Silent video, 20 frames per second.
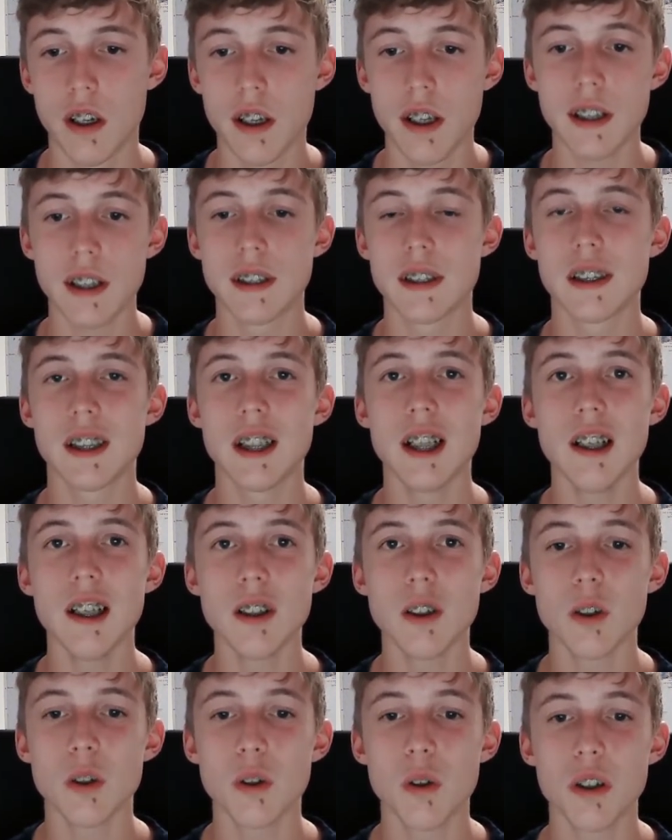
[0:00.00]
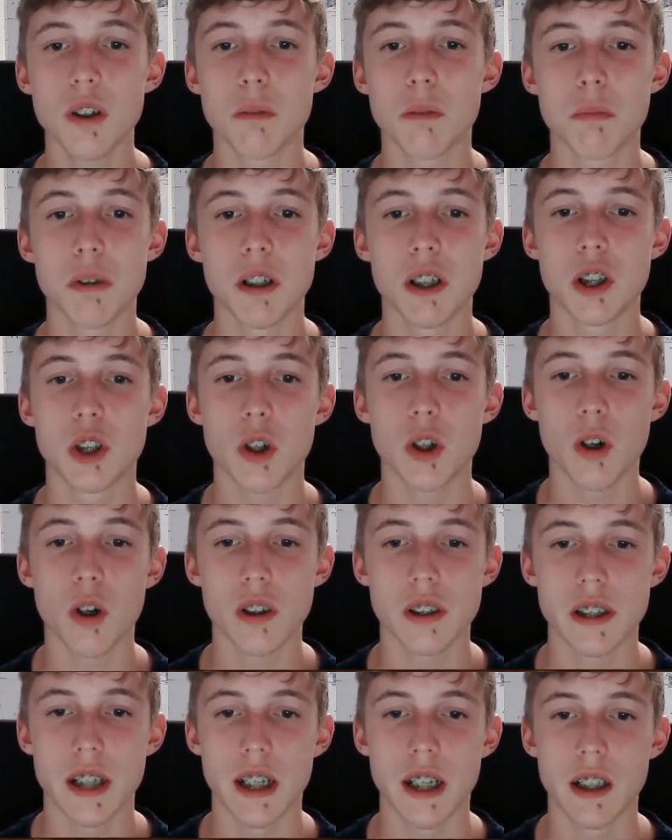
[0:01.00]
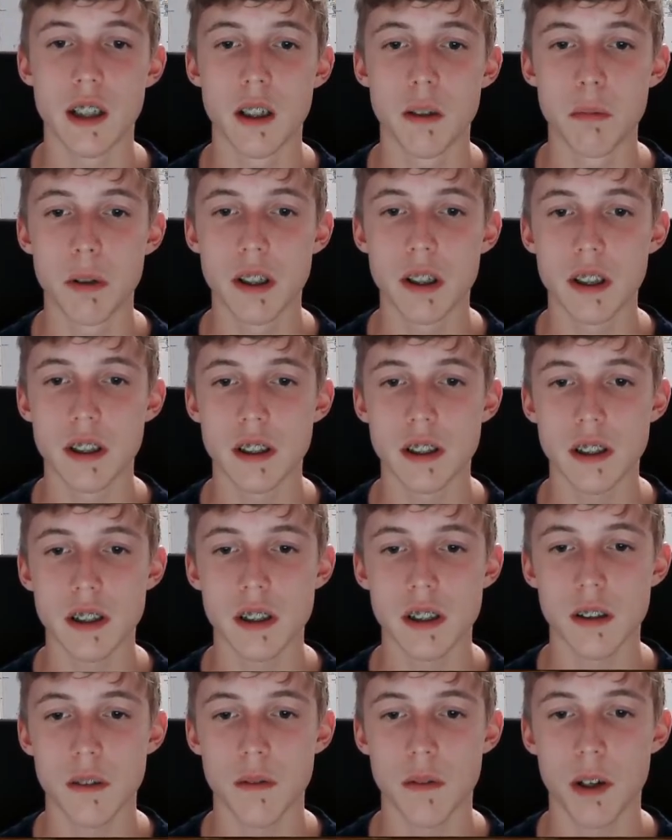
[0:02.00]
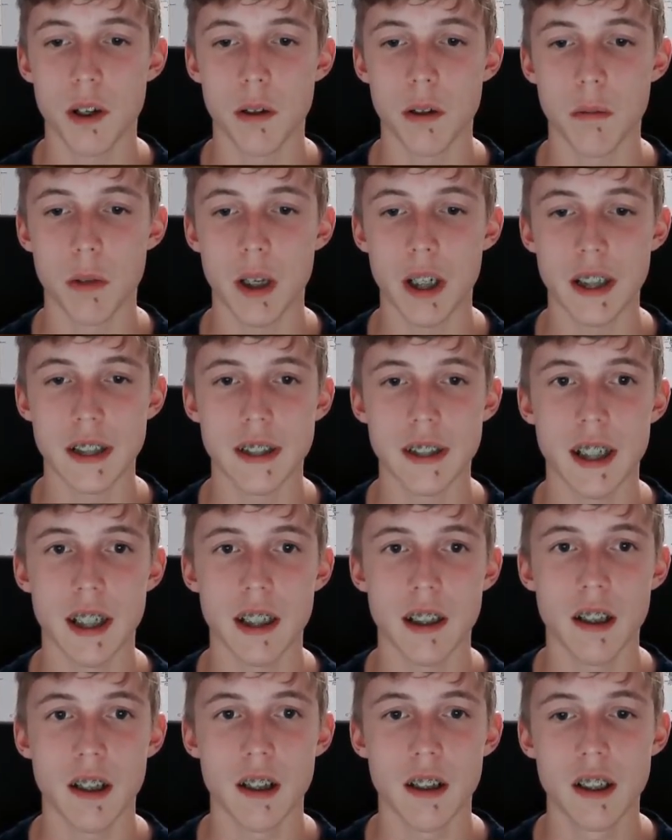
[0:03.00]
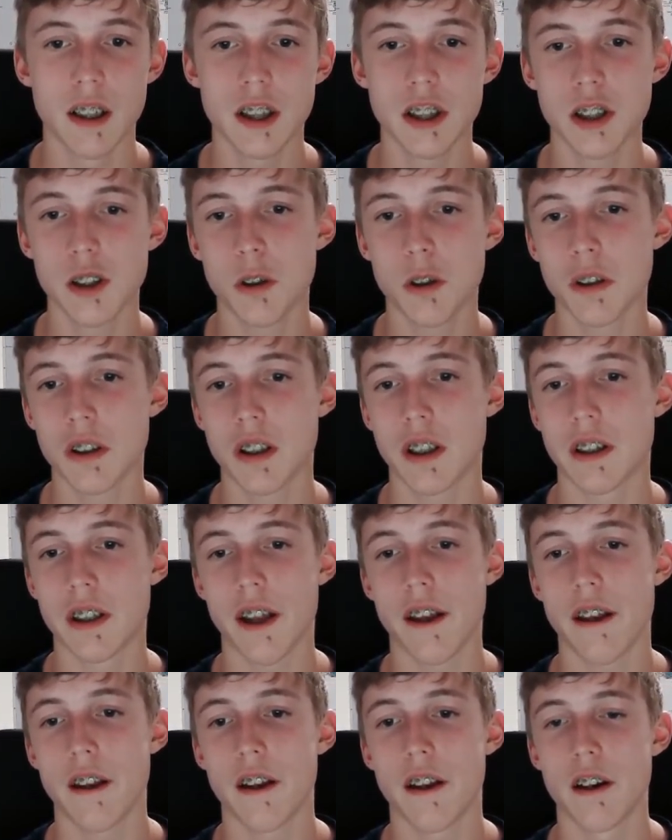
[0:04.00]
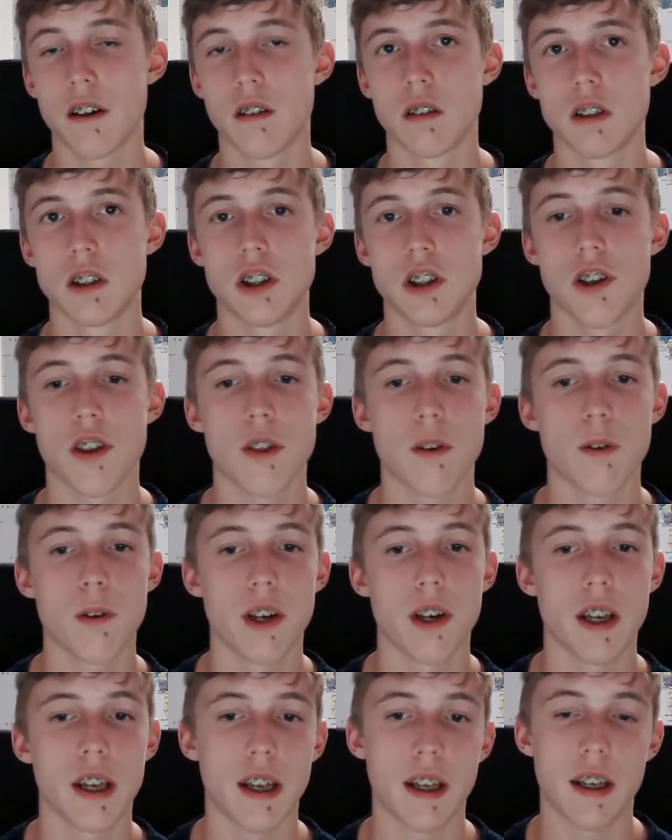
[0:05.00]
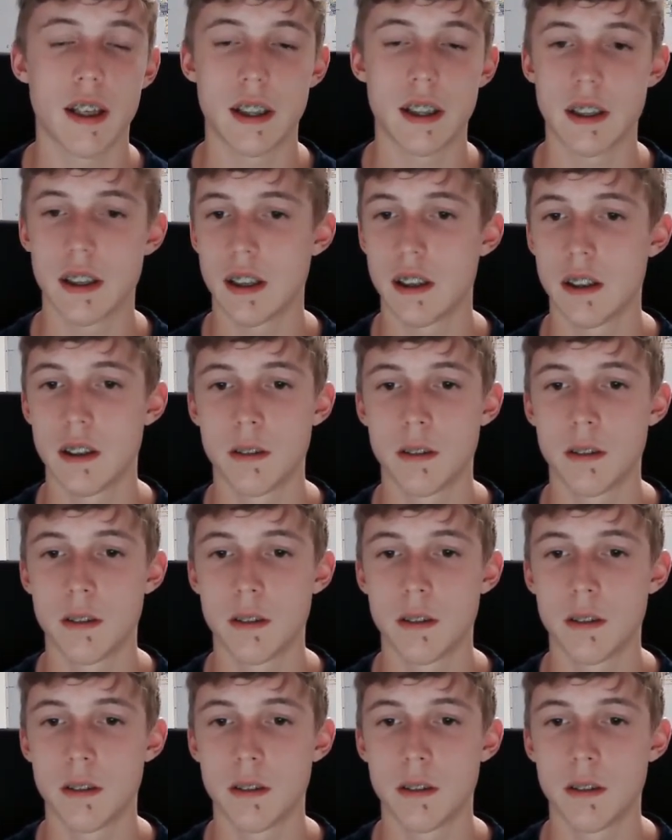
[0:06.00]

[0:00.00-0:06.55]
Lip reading: it's still not going to be a draw, sadly, because like I said, he's just going to take here on g3, and